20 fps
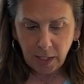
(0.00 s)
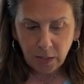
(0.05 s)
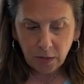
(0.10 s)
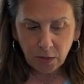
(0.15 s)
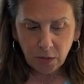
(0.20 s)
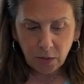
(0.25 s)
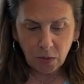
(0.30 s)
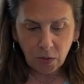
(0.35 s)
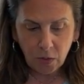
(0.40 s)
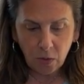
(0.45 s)

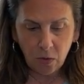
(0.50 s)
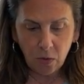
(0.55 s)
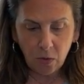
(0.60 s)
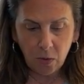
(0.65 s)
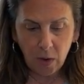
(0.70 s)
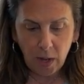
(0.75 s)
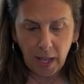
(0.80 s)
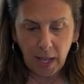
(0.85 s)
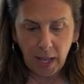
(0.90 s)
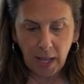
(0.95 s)

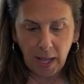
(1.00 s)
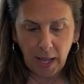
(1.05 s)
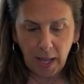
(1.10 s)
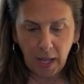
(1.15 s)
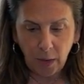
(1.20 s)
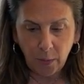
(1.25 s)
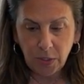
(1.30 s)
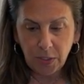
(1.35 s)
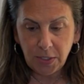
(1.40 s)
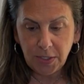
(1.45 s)
So
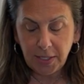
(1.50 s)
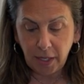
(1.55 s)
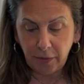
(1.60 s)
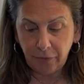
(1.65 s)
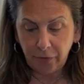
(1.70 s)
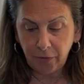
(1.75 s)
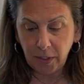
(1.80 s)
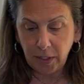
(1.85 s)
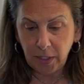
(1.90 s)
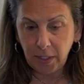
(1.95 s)
I was
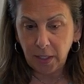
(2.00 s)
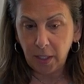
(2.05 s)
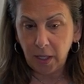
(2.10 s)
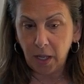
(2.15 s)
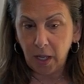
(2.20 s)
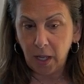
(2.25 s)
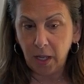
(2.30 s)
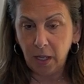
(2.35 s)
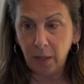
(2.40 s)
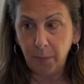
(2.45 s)

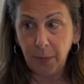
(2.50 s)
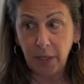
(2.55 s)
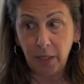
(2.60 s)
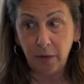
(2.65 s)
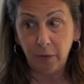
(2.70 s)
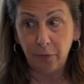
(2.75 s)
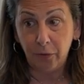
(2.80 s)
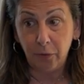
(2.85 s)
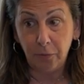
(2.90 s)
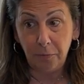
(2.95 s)
definitely, I
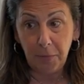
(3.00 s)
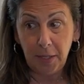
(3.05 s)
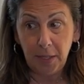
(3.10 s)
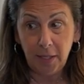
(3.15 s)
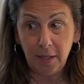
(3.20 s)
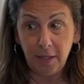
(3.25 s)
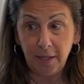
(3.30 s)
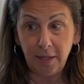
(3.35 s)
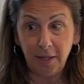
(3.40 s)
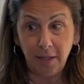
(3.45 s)
mean, for
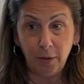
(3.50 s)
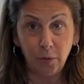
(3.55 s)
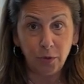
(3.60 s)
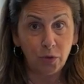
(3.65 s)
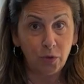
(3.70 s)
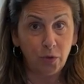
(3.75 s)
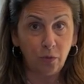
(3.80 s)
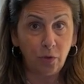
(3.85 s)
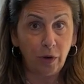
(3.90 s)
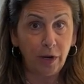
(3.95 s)
me, it
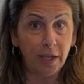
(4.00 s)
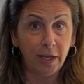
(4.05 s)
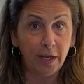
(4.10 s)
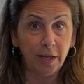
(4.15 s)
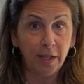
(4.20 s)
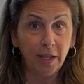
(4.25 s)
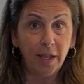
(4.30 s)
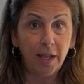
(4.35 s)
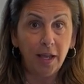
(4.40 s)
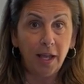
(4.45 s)
was great.
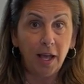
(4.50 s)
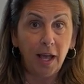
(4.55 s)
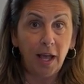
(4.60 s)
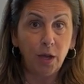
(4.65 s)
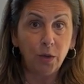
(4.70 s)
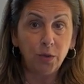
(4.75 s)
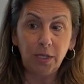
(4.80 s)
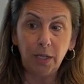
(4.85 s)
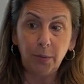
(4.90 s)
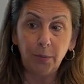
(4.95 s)
I
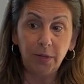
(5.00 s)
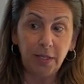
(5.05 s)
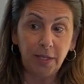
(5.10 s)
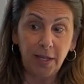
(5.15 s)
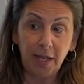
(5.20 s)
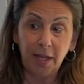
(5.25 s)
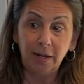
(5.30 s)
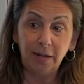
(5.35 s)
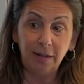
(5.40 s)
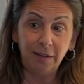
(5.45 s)
was able to
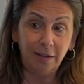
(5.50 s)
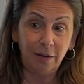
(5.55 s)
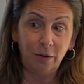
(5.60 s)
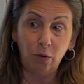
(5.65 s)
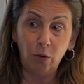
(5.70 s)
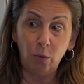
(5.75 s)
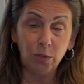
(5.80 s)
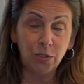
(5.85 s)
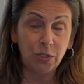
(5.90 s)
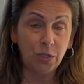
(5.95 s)
get, you know,
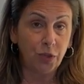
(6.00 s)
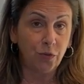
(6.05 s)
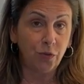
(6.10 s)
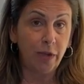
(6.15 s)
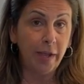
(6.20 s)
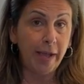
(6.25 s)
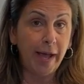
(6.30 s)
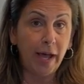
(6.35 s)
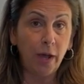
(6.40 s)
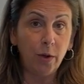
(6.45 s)
almost
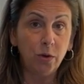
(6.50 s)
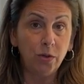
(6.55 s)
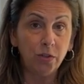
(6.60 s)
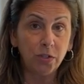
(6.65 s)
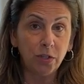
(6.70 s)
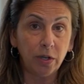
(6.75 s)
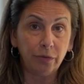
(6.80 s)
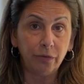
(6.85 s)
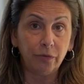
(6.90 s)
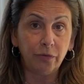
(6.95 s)
three
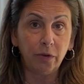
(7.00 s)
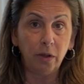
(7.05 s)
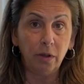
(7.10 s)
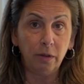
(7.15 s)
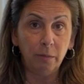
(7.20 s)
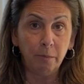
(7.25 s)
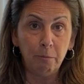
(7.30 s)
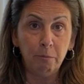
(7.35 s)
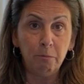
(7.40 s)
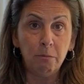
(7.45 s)
hours of
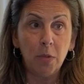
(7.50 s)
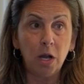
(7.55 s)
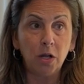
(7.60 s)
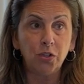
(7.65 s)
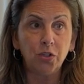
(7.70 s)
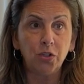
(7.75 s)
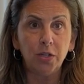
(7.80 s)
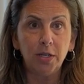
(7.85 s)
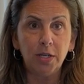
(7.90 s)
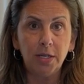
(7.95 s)

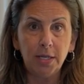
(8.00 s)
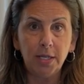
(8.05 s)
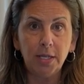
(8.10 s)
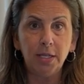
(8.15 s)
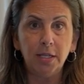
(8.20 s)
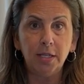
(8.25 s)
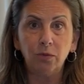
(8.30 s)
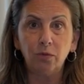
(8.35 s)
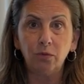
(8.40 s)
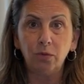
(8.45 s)
much
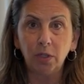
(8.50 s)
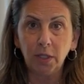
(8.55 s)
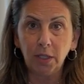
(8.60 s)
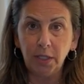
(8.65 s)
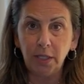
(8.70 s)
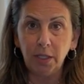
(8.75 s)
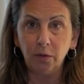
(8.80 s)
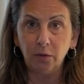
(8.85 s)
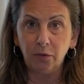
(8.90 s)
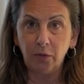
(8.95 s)
needed
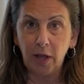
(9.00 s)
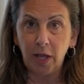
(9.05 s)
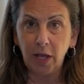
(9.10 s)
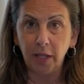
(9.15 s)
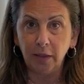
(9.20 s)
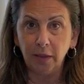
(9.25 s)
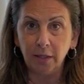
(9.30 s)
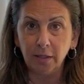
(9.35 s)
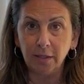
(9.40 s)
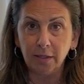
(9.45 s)
relief
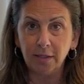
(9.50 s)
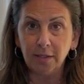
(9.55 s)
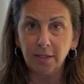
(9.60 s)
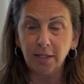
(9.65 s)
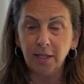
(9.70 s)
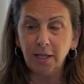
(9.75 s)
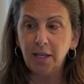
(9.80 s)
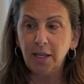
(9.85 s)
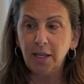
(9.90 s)
on this.